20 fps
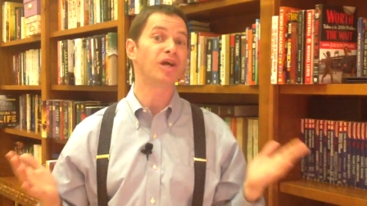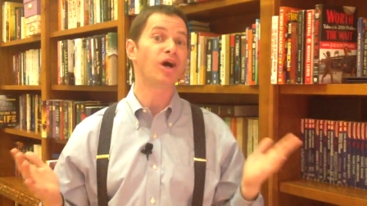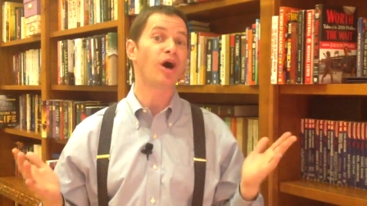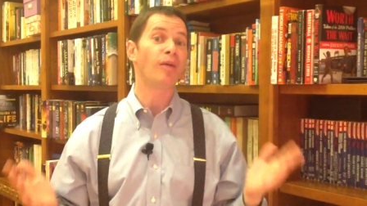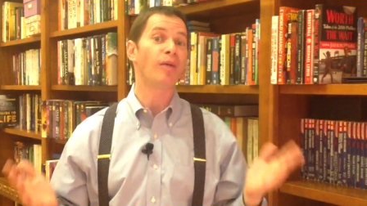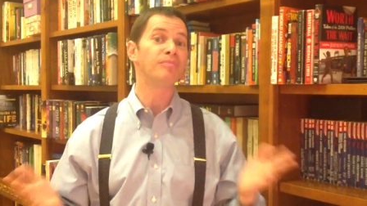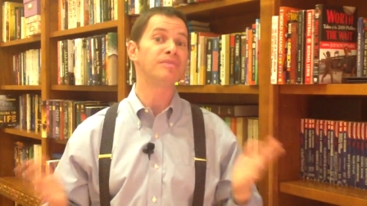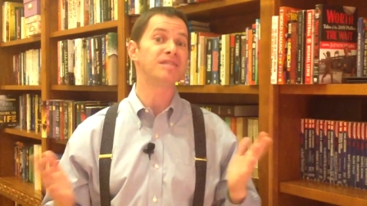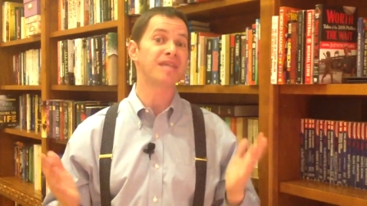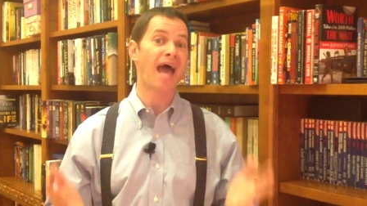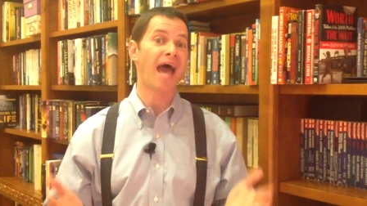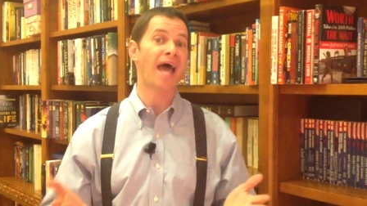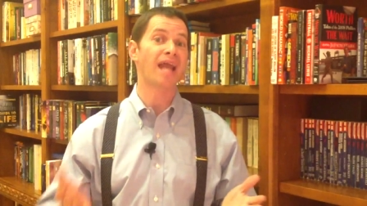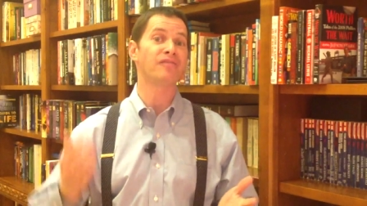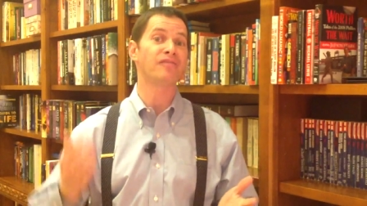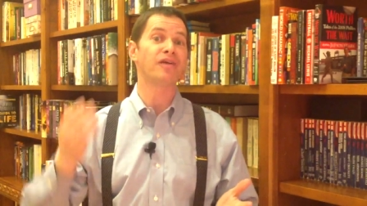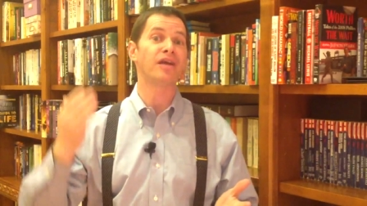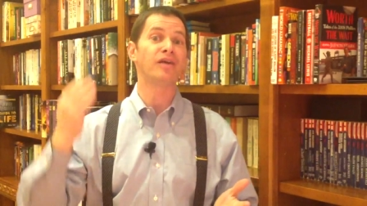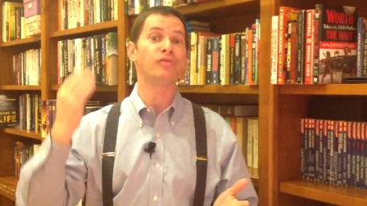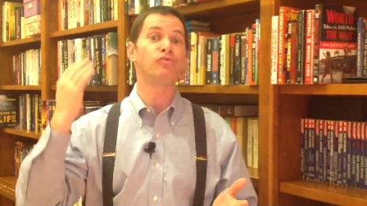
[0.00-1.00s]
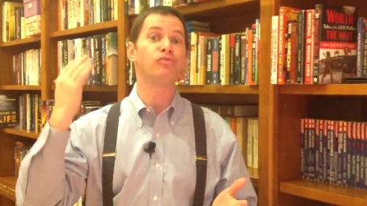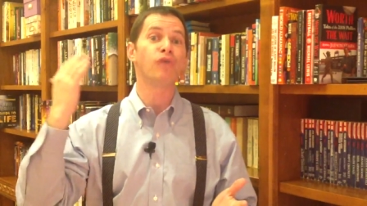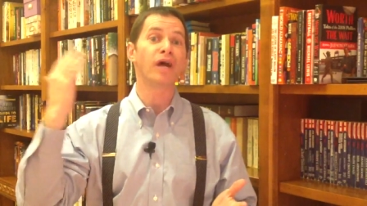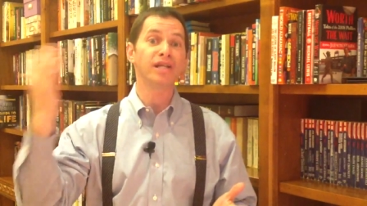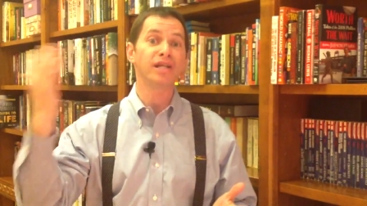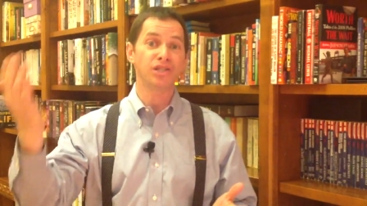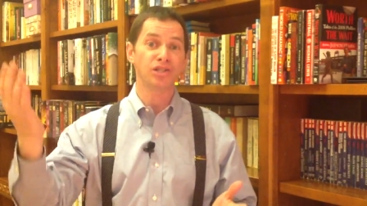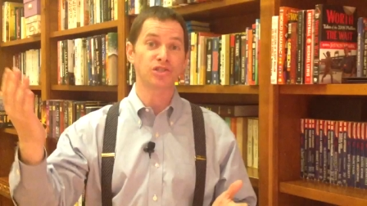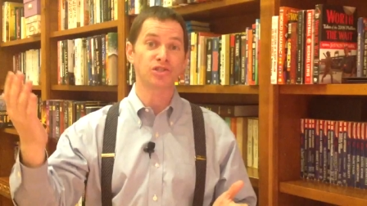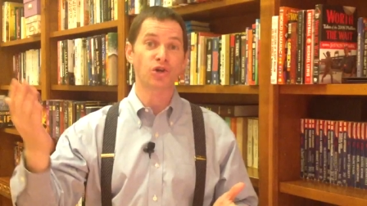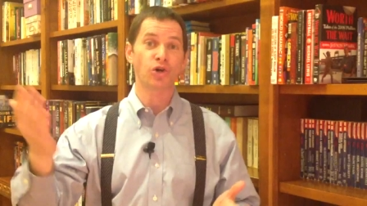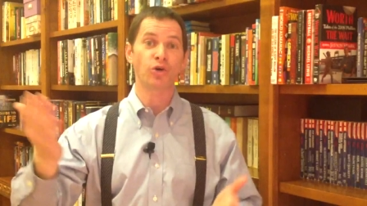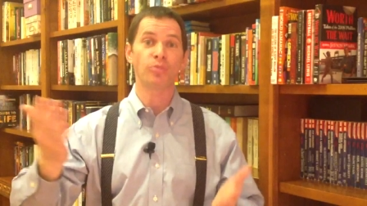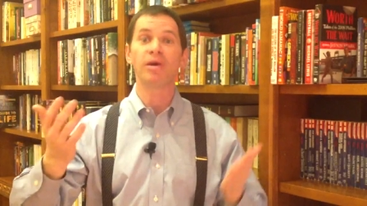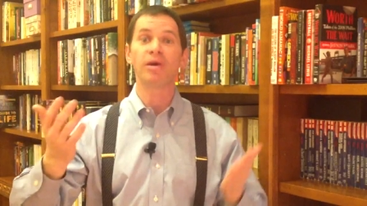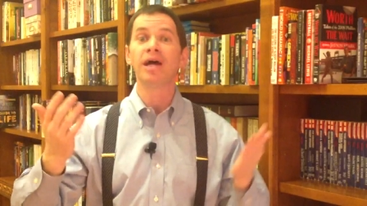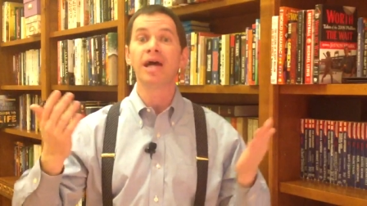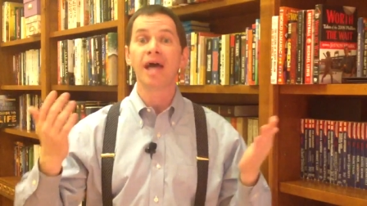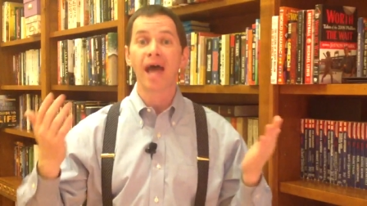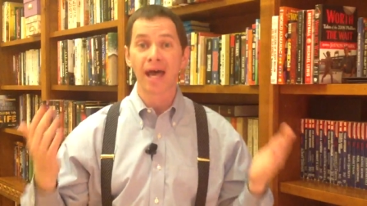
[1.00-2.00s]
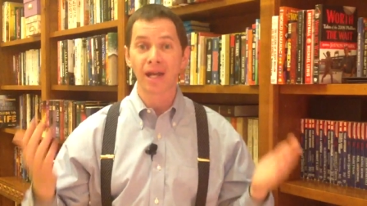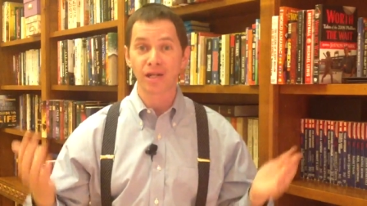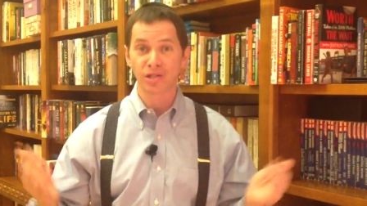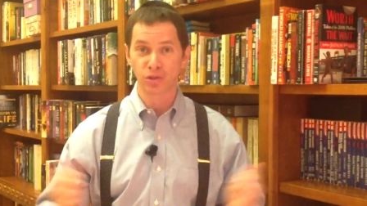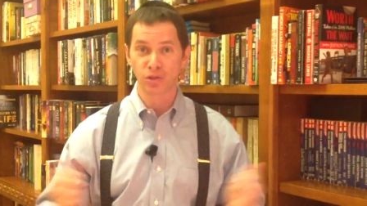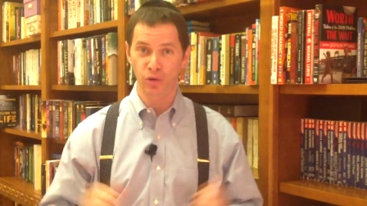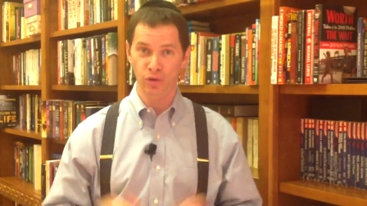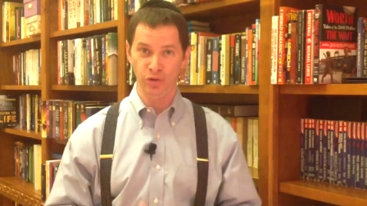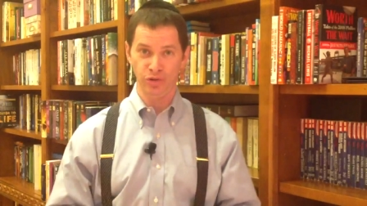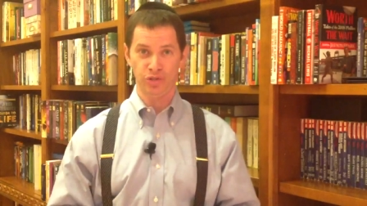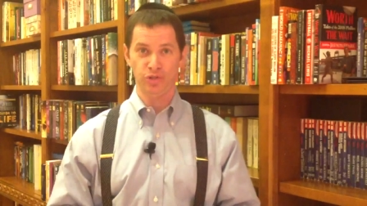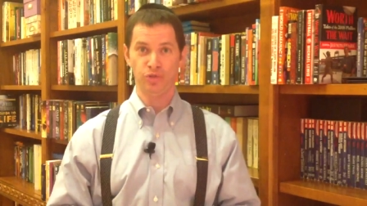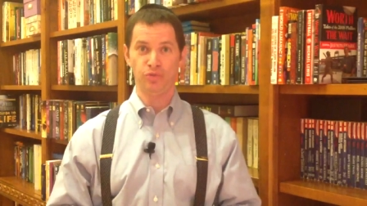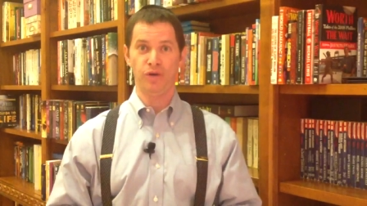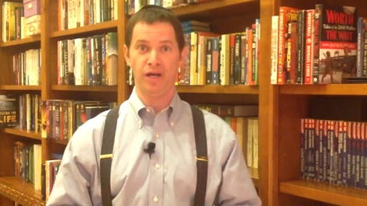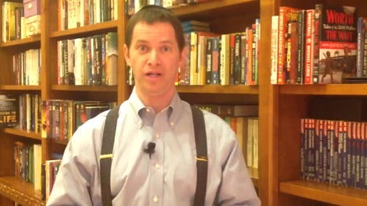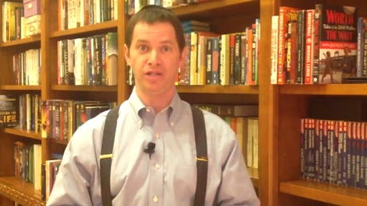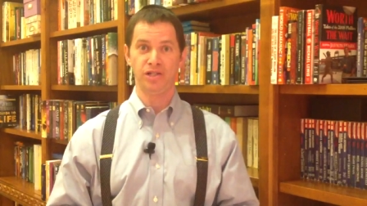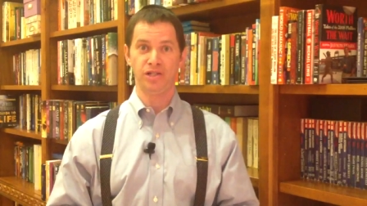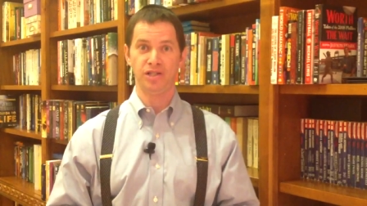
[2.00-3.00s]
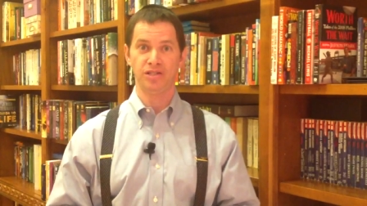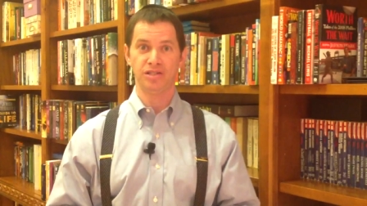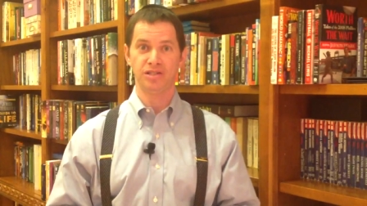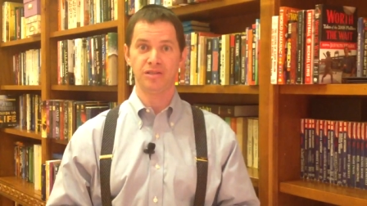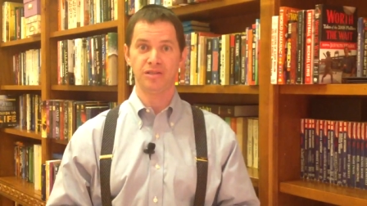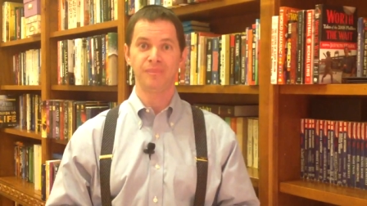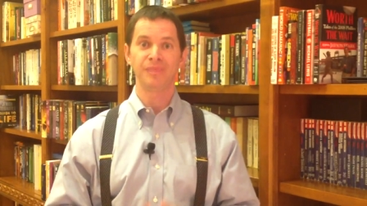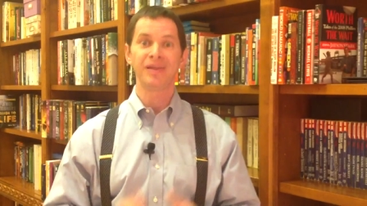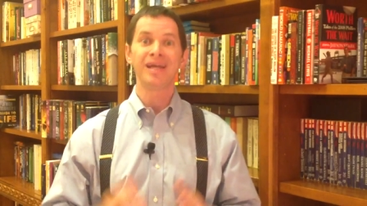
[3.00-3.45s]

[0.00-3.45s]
comes out of a righteous home, and is also righteous.